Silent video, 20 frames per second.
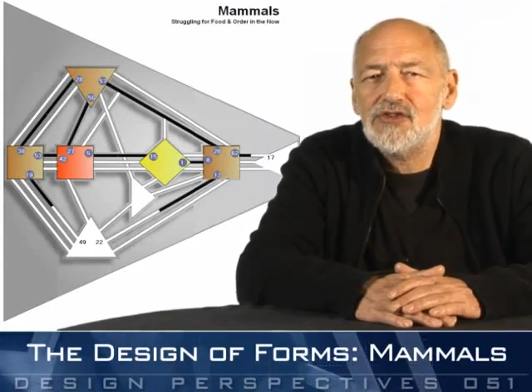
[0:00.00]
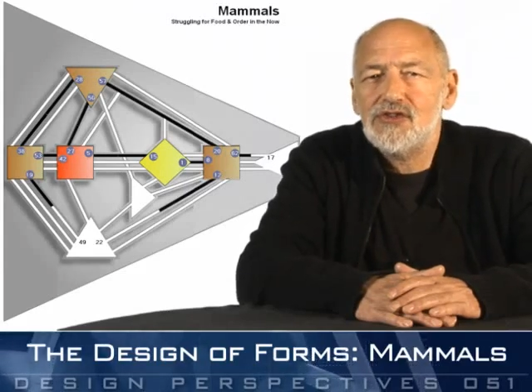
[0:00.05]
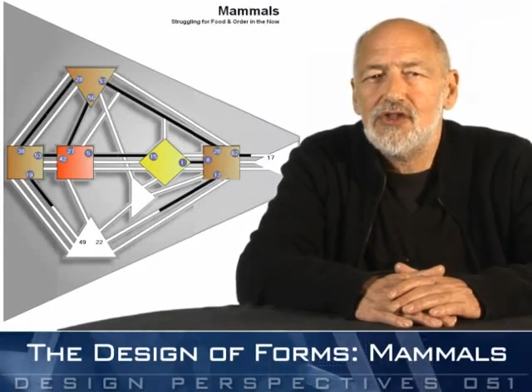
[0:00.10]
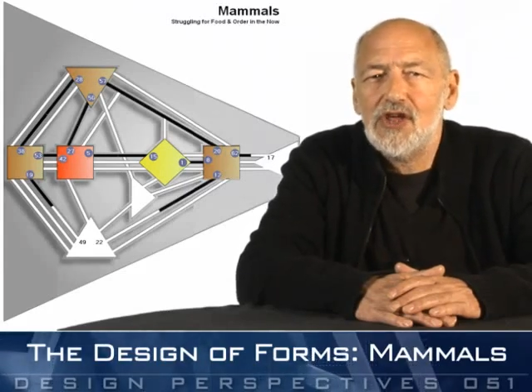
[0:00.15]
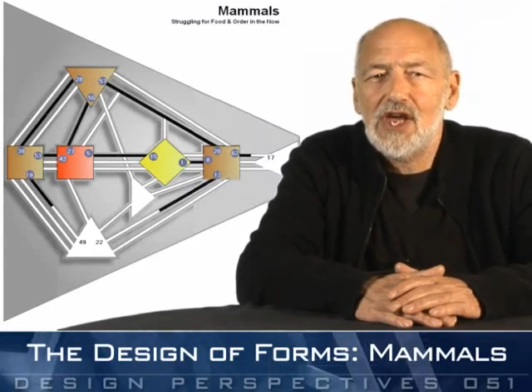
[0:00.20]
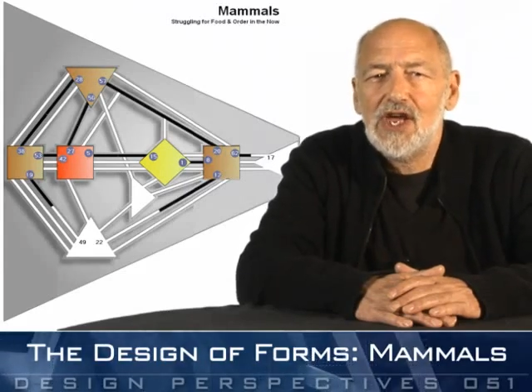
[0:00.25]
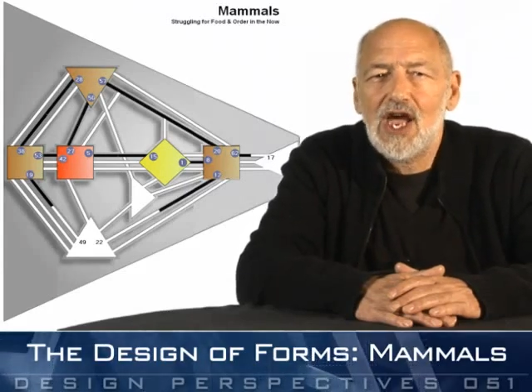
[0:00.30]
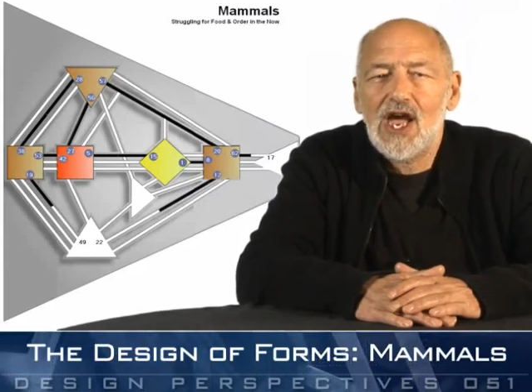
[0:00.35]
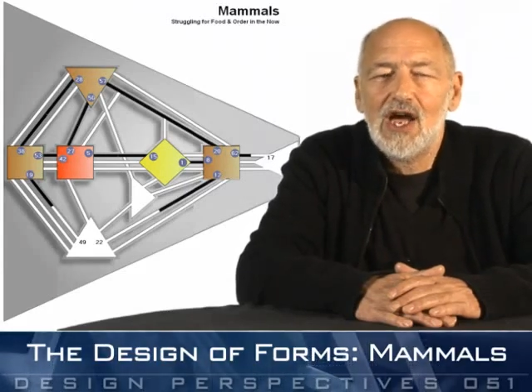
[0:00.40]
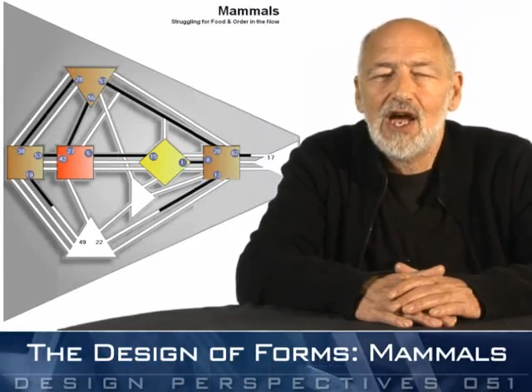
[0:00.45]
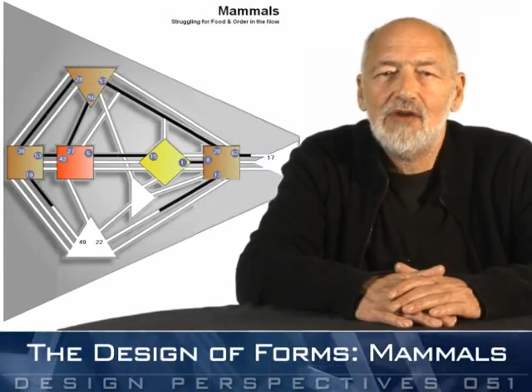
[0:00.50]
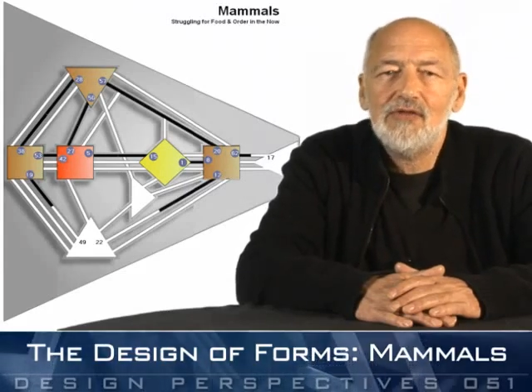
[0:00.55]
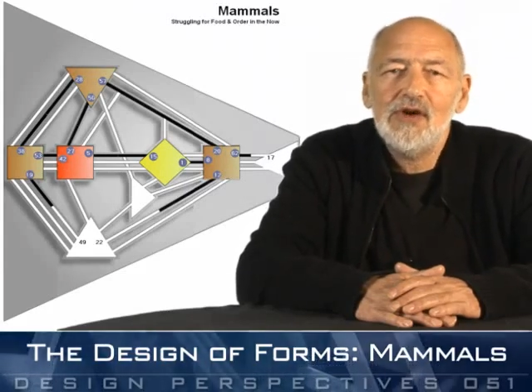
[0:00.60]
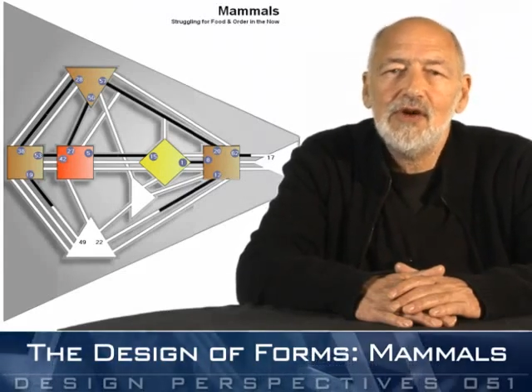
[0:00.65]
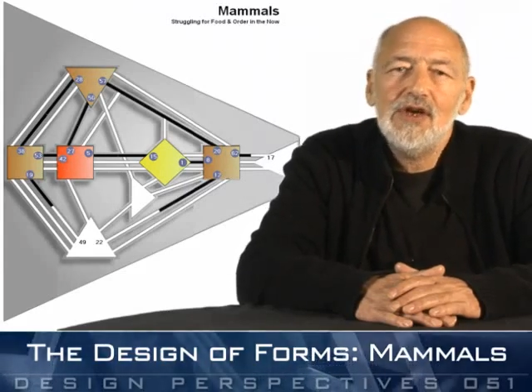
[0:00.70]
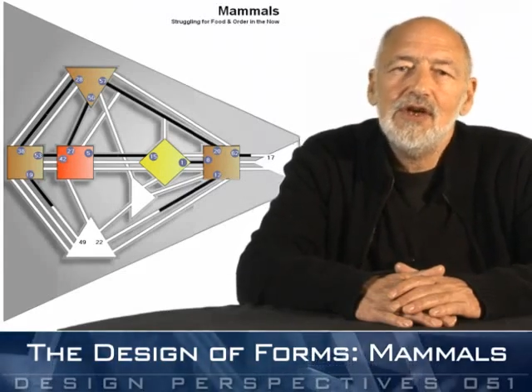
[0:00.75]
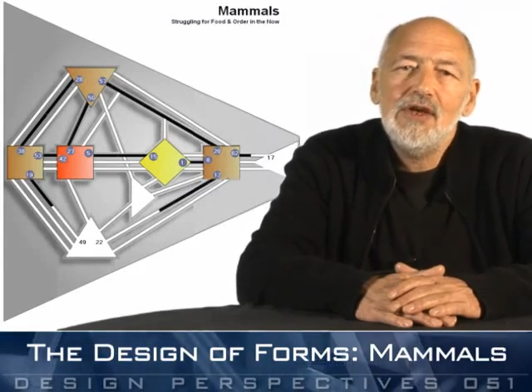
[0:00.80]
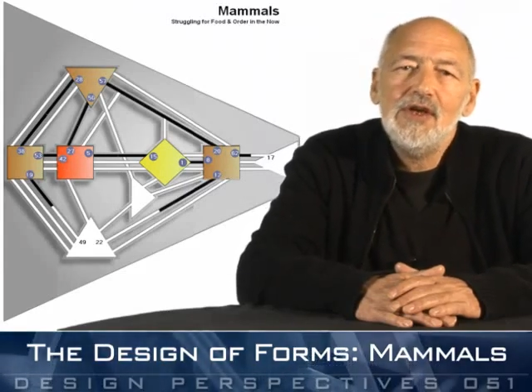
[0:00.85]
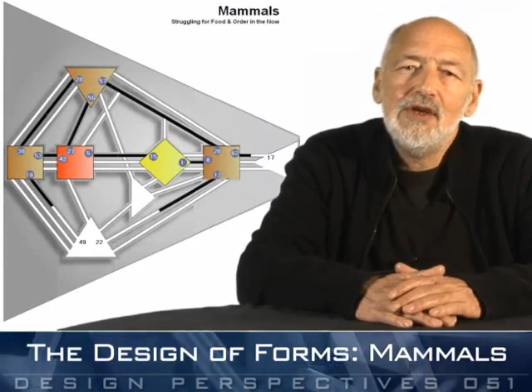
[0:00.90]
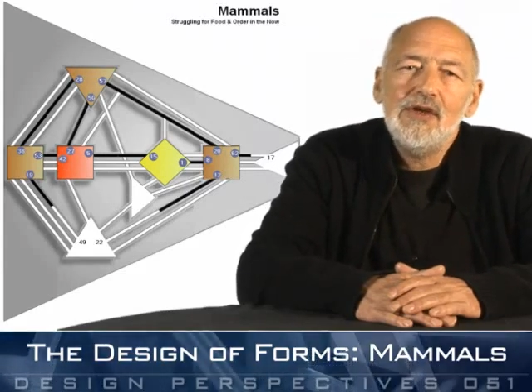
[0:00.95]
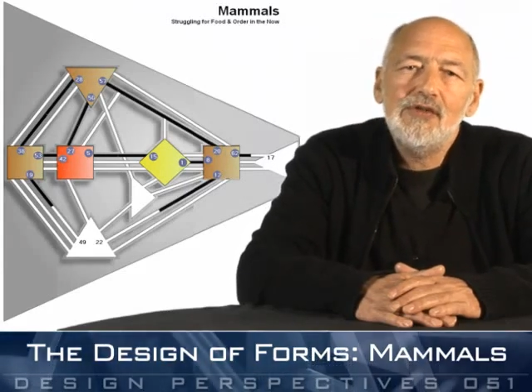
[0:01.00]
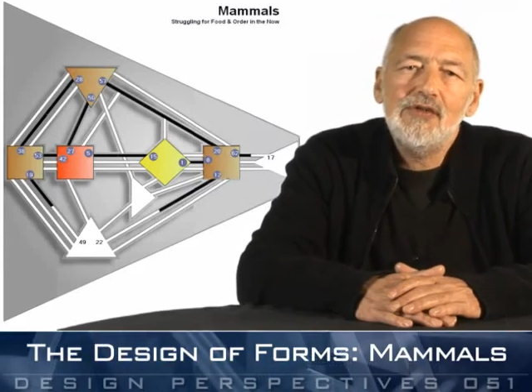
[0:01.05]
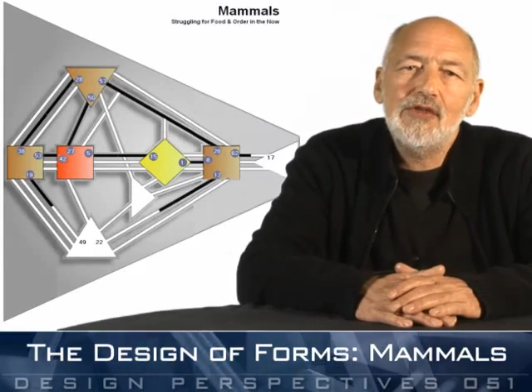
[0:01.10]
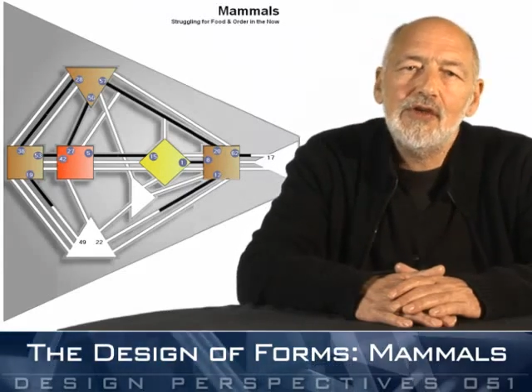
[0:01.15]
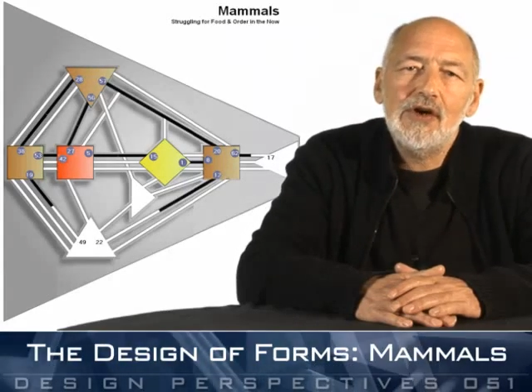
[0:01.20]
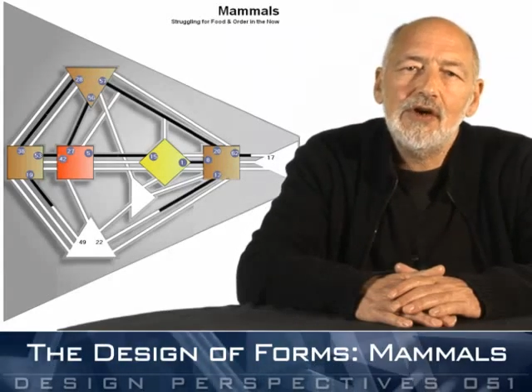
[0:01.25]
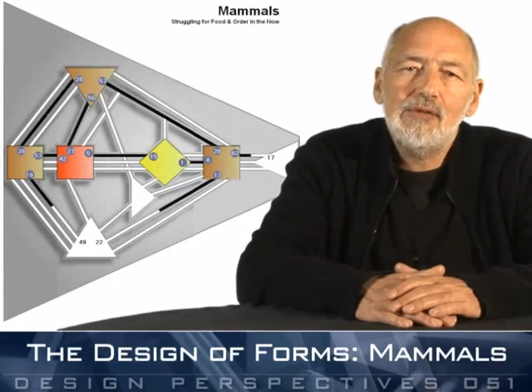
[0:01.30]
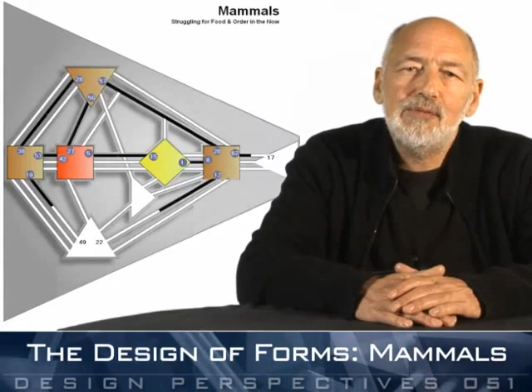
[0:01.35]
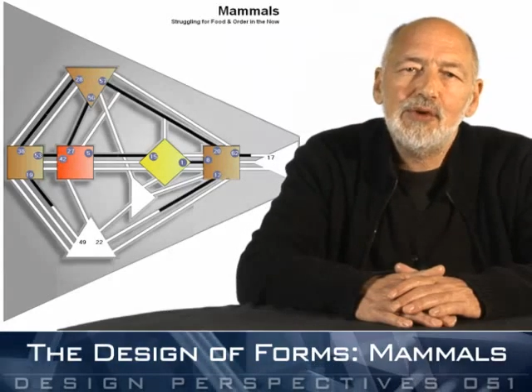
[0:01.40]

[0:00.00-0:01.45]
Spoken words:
They have the